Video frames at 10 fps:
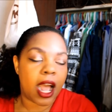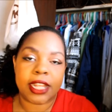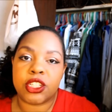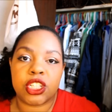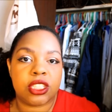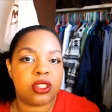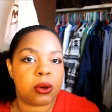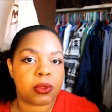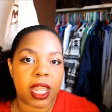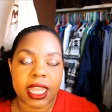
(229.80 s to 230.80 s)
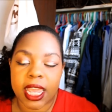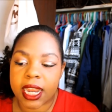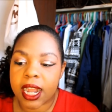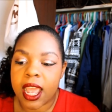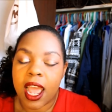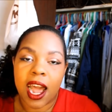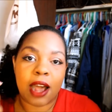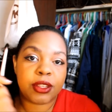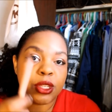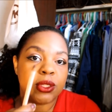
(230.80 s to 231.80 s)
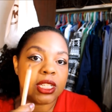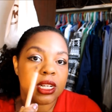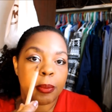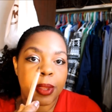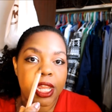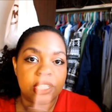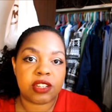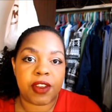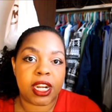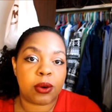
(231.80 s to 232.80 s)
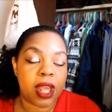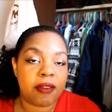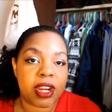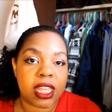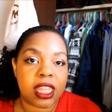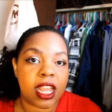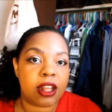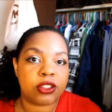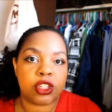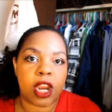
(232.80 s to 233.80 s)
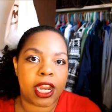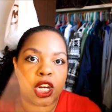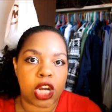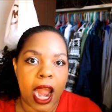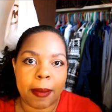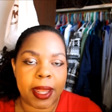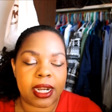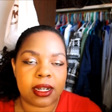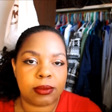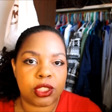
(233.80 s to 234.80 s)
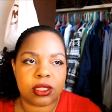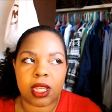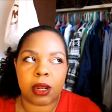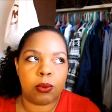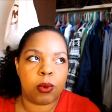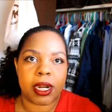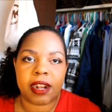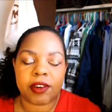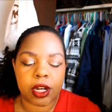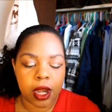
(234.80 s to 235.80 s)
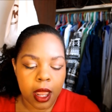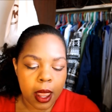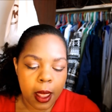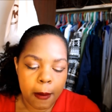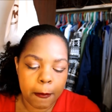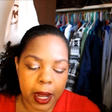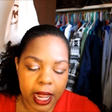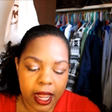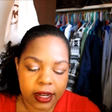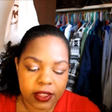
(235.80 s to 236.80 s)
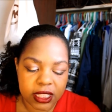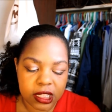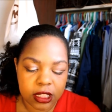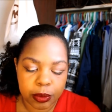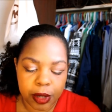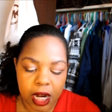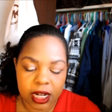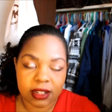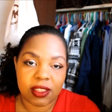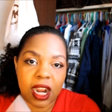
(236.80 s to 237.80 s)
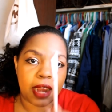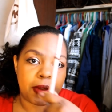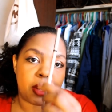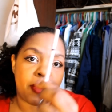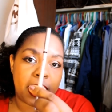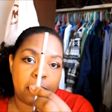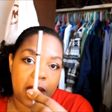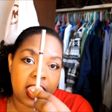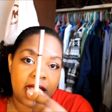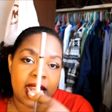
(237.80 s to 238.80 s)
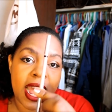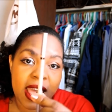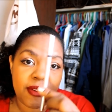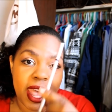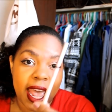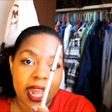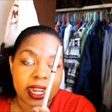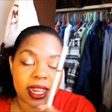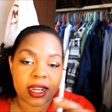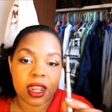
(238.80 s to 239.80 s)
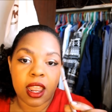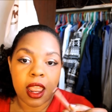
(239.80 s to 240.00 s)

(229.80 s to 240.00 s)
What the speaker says: I just don't like it. I'll use it in a pinch if I don't have anything else, or I grab it and I'm just like, whatever. But this is a product that I regret buying. I have had it